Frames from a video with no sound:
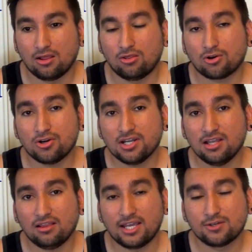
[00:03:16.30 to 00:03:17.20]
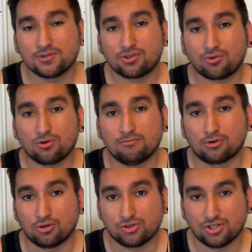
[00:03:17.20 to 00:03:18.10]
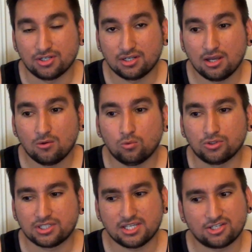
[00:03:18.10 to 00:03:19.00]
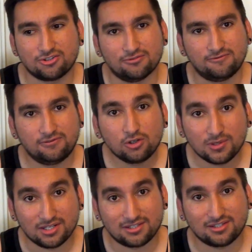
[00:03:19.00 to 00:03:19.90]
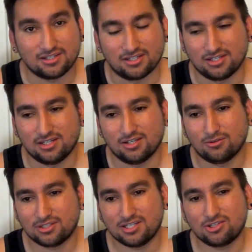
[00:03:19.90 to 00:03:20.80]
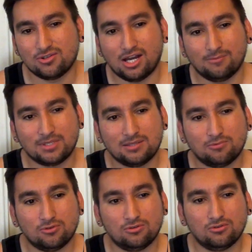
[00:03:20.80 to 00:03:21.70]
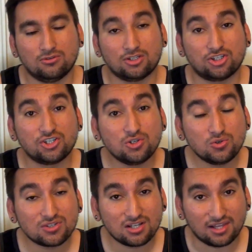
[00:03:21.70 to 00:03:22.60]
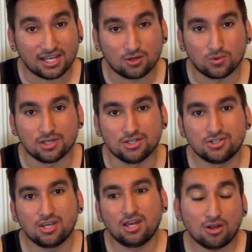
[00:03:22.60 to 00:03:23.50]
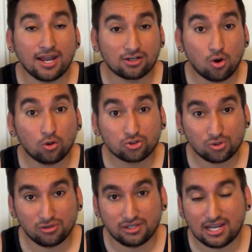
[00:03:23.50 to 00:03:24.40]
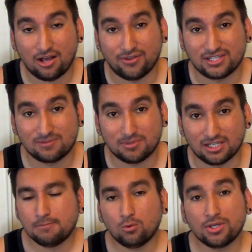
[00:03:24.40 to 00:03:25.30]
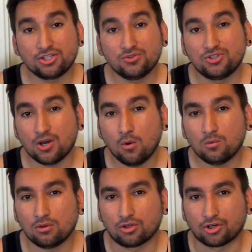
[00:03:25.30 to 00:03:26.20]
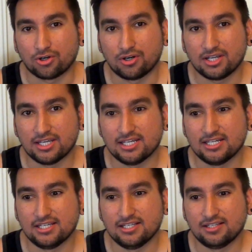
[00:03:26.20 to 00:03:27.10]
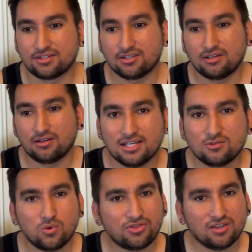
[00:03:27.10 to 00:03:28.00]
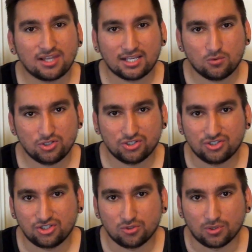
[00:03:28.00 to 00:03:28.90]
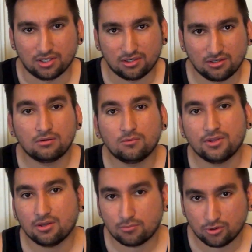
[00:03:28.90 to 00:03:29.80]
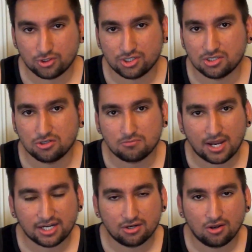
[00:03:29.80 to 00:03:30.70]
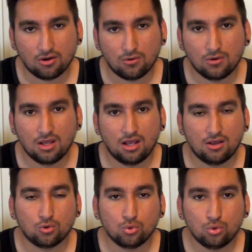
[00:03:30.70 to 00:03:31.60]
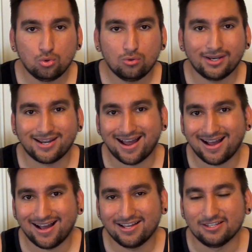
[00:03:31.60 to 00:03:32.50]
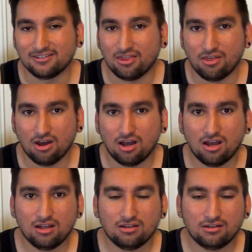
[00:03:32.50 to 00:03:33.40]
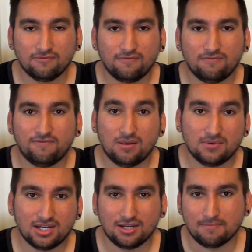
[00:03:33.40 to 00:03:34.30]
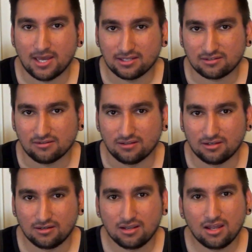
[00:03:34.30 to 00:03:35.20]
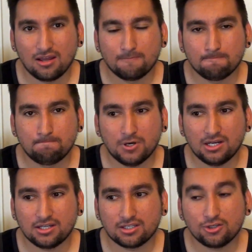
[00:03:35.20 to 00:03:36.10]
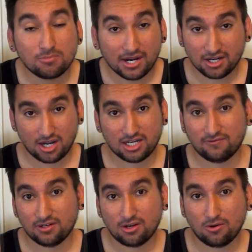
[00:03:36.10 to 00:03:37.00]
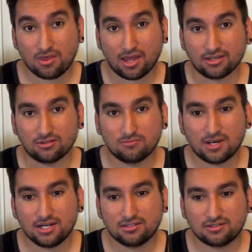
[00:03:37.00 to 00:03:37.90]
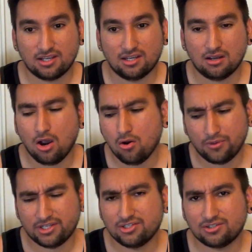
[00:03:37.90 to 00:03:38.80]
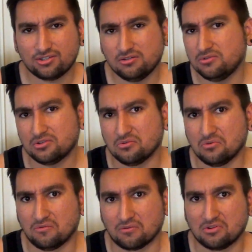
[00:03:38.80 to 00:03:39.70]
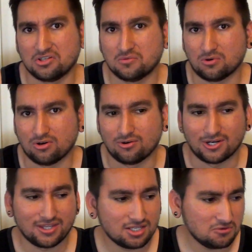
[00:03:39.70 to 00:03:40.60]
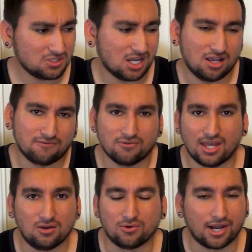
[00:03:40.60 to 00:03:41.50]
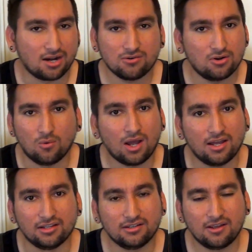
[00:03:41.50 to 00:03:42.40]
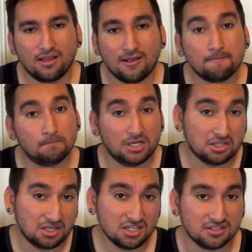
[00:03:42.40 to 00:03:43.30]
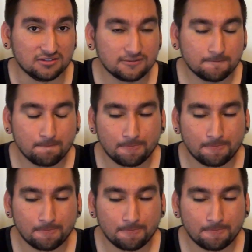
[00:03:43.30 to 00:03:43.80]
Learning a language through immersion will teach you fluency. It'll teach you how people use the language and culturally how they speak. But what you don't learn is what the language is doing. With immersion, you might know oo and ah is the, feminine and masculine. But you might not even know that. You might say, oh, they just use oo for this word, or they use for that word. I don't know why, but it is.